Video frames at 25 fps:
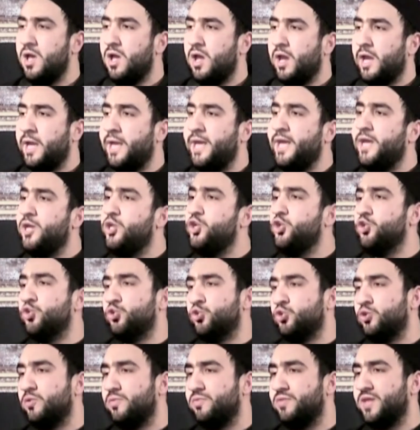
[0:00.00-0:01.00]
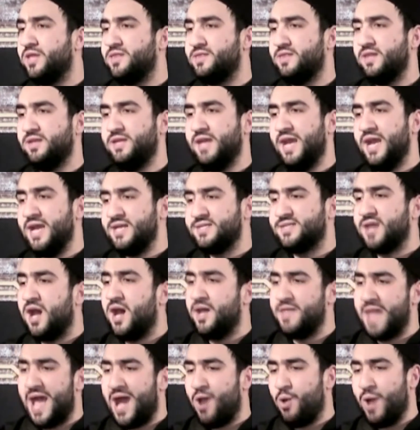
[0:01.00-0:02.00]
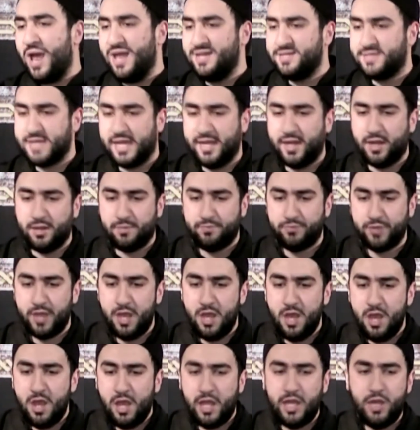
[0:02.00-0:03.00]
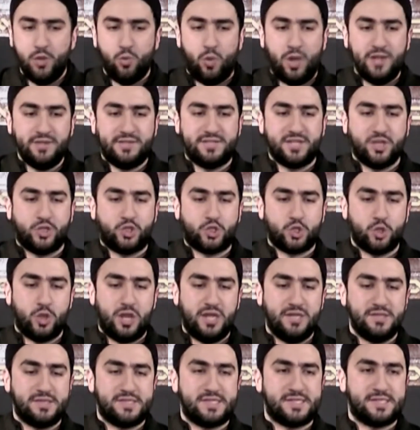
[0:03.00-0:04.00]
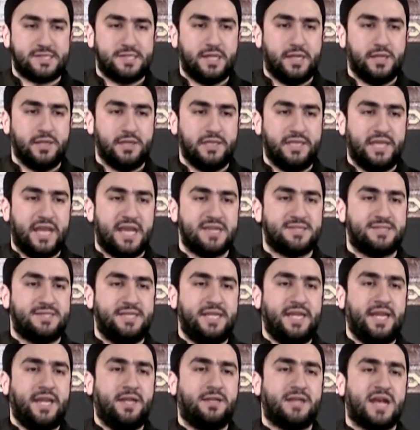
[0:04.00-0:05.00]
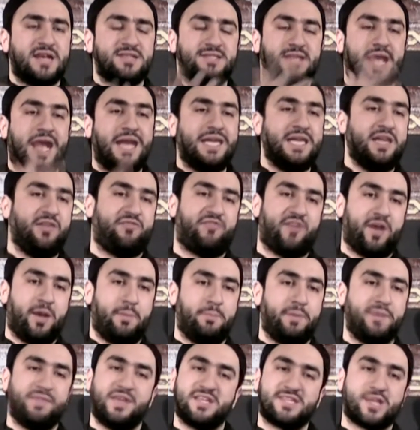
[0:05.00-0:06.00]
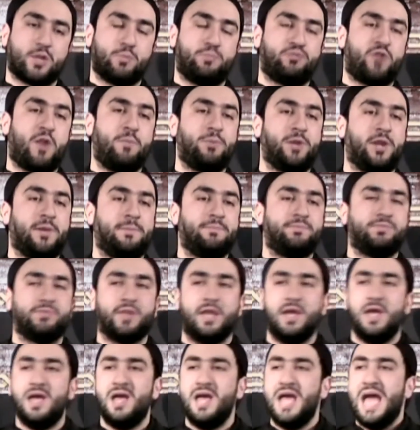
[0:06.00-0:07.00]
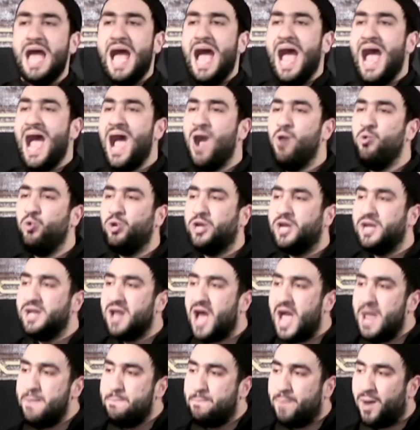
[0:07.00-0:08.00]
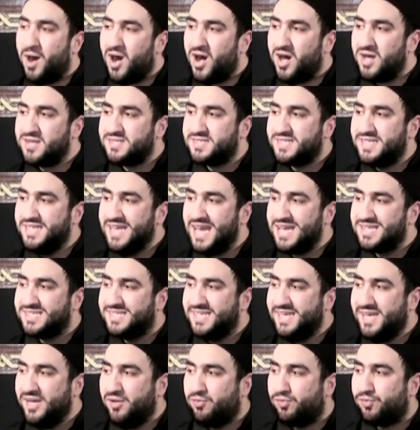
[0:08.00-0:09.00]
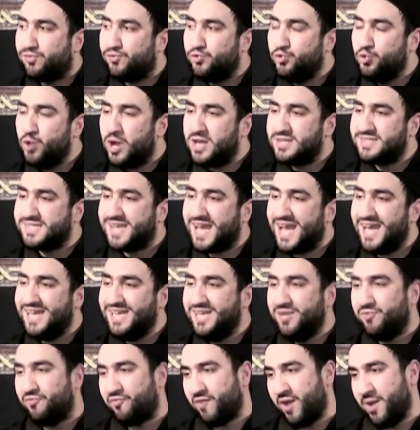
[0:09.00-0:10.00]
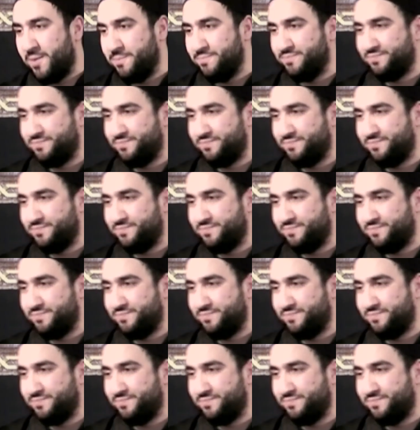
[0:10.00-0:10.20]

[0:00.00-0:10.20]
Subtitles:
he knew that the years are now ending. He wanted to instill Yazid as Khalifa. But there's a problem. How can I pass Yazid through as Khalifa?